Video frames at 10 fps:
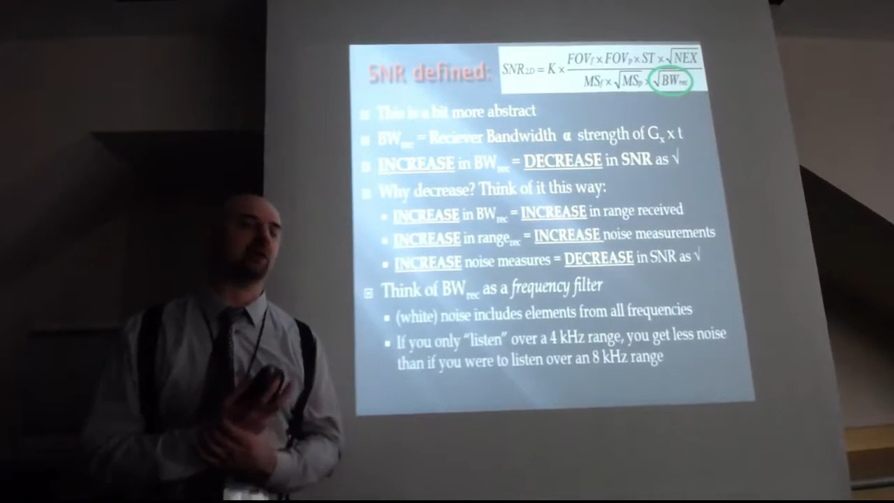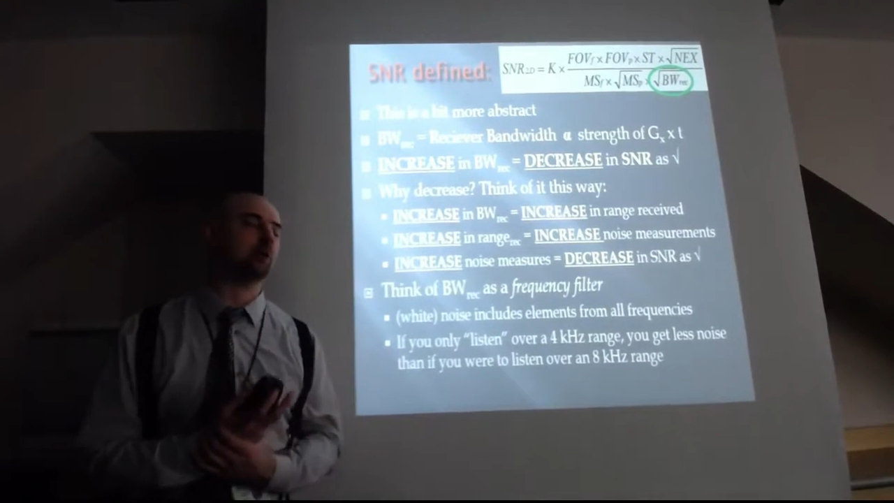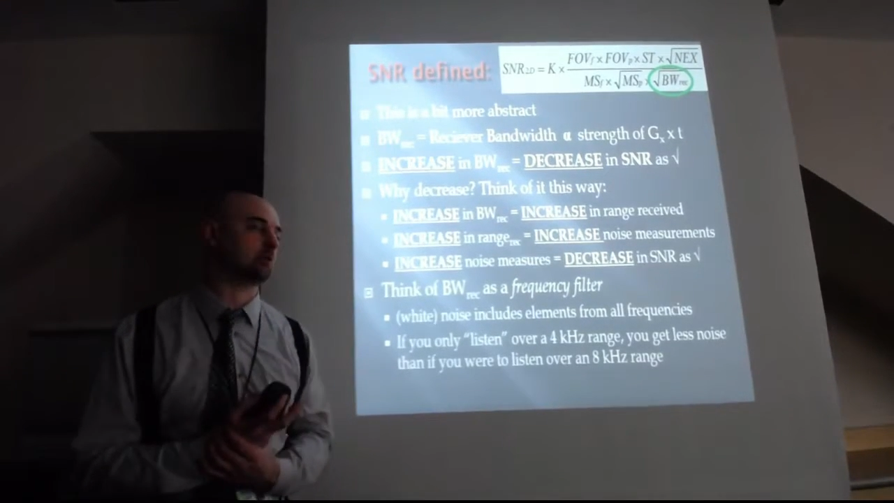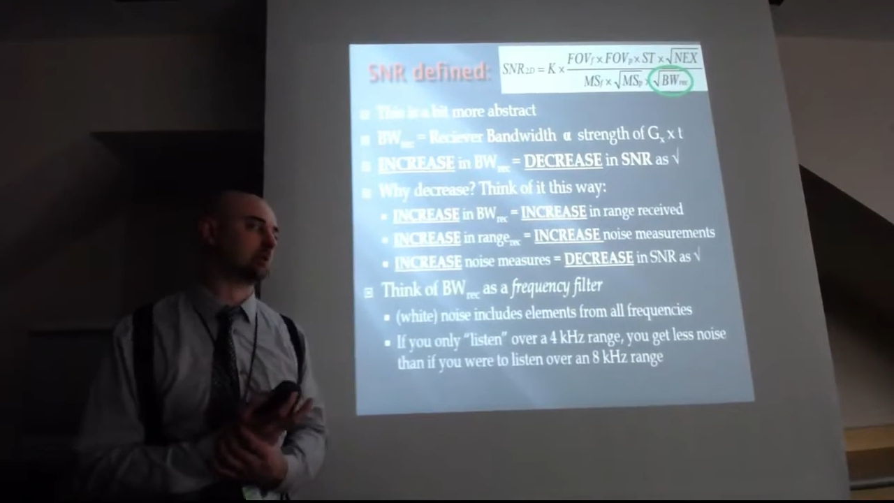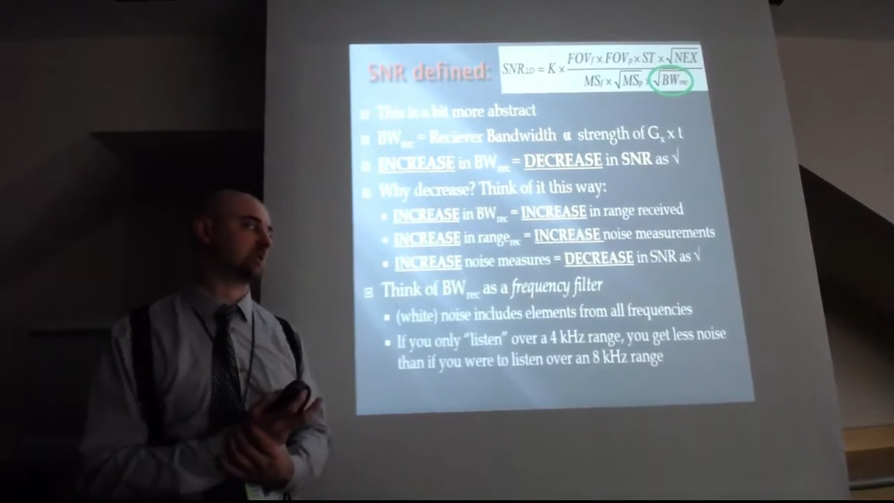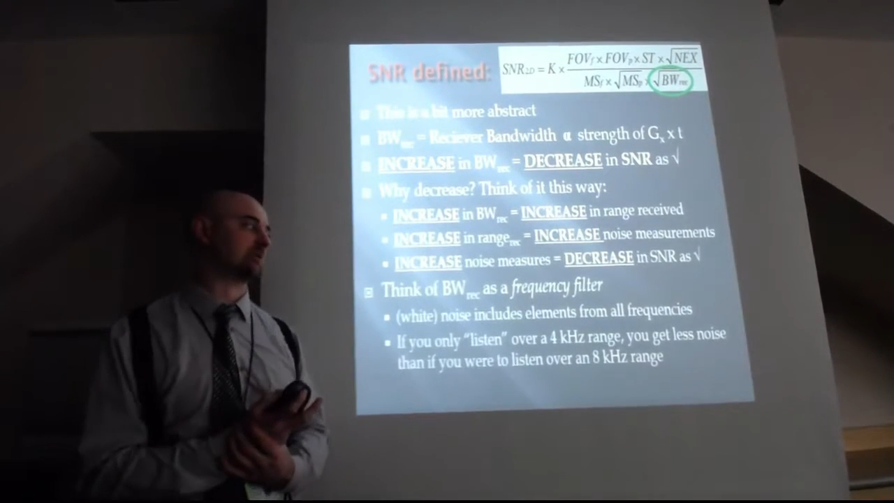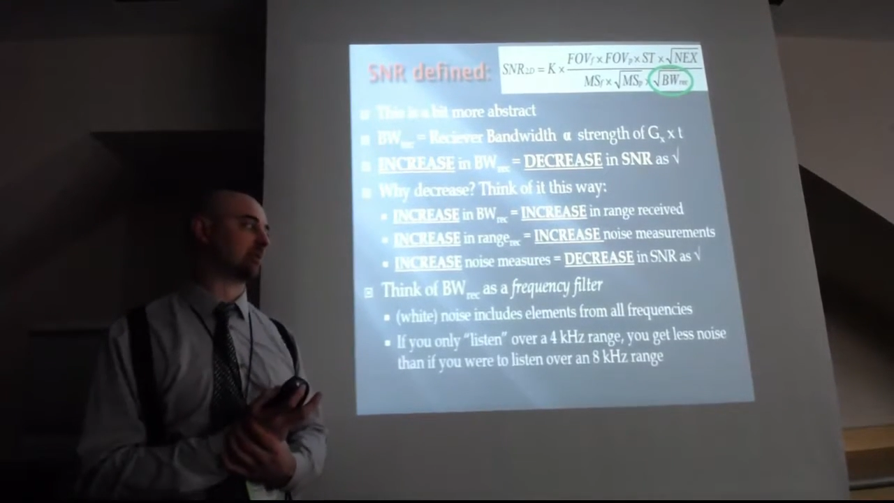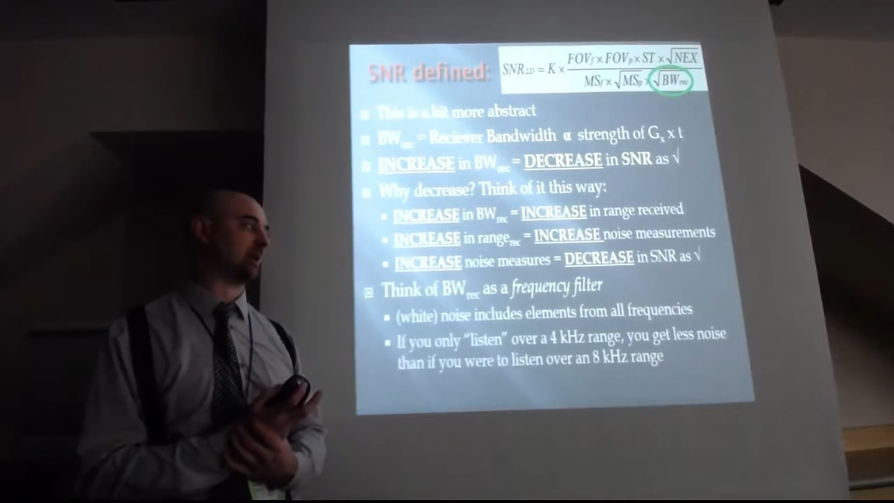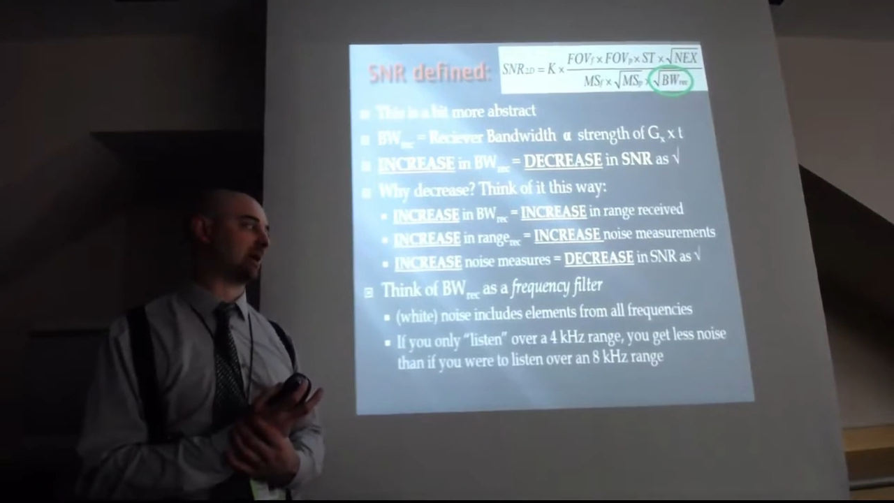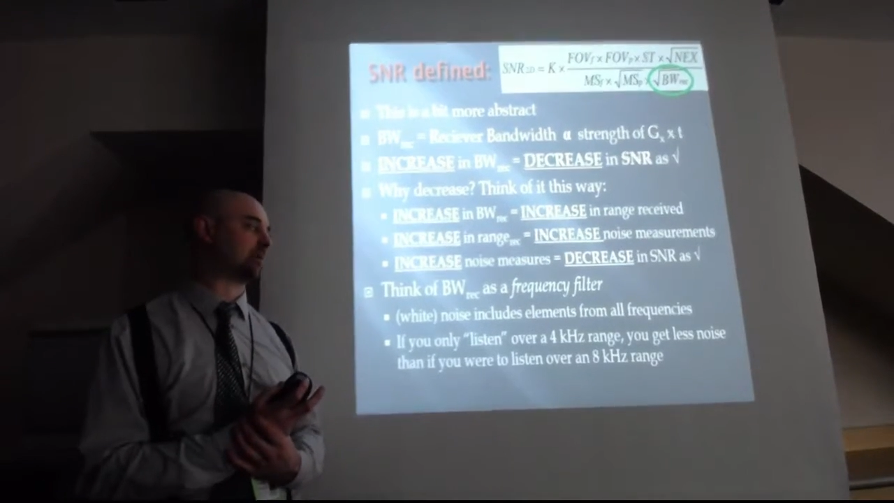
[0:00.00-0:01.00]
in your receiver
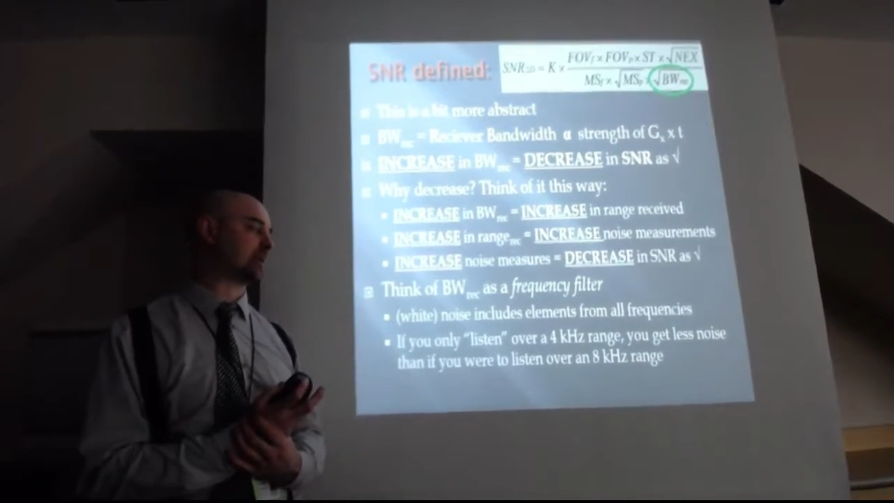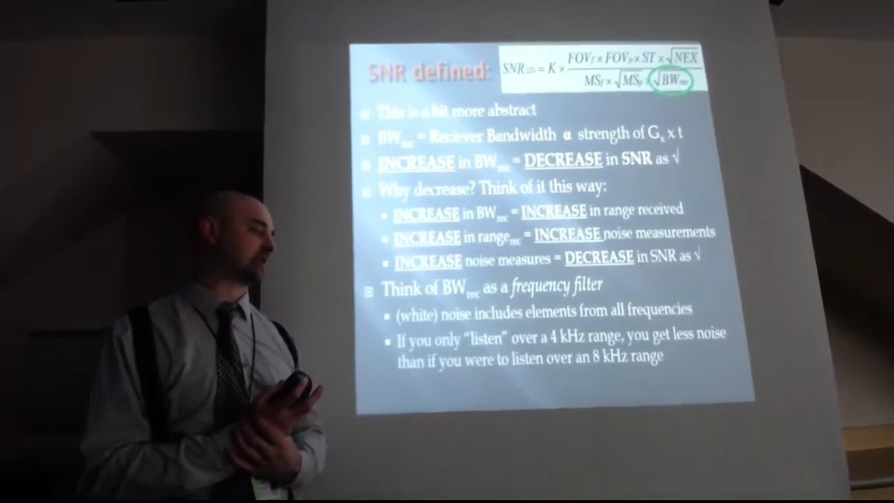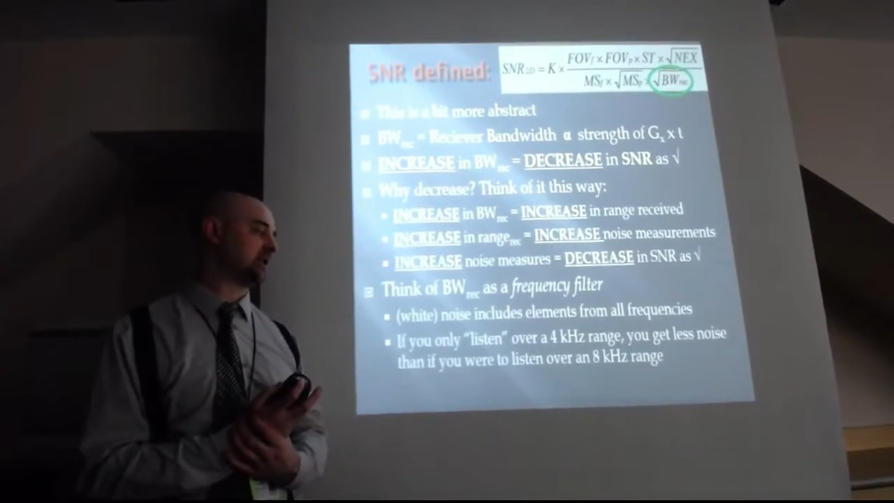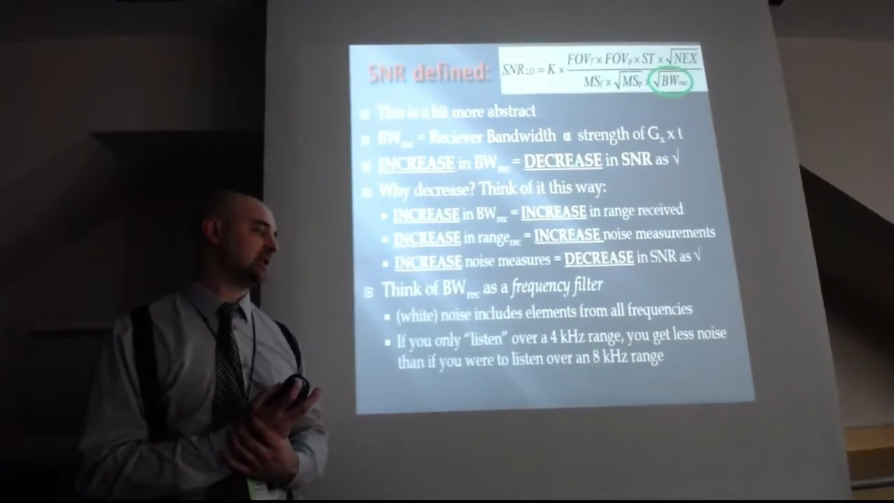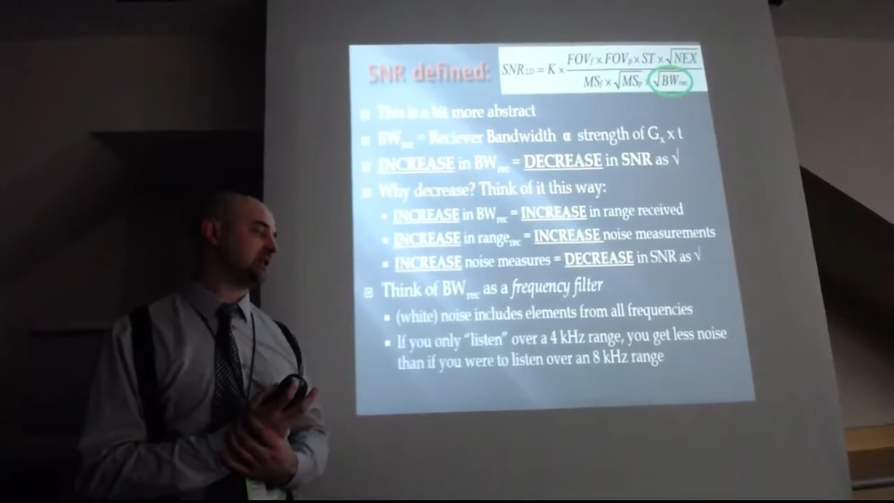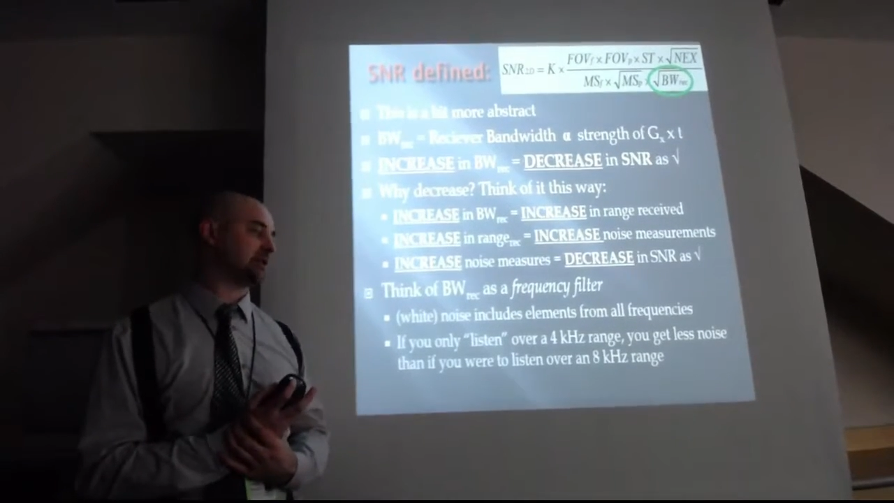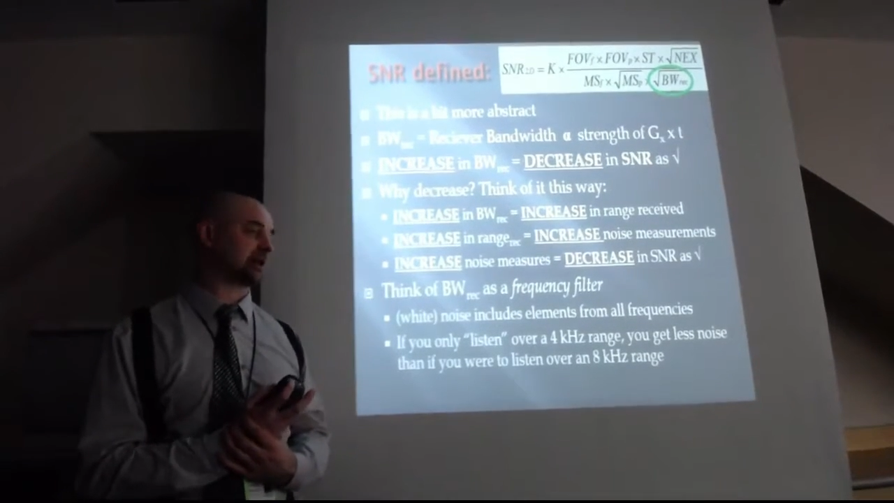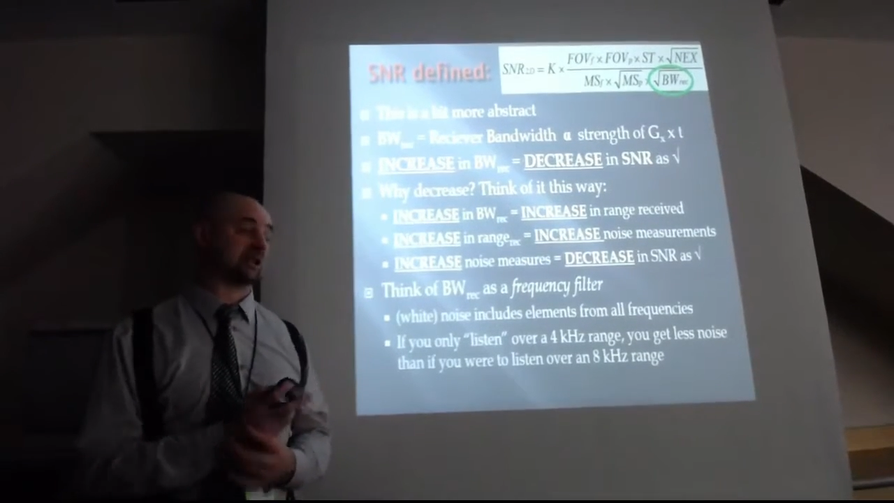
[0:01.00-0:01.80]
bandwidth, you're going to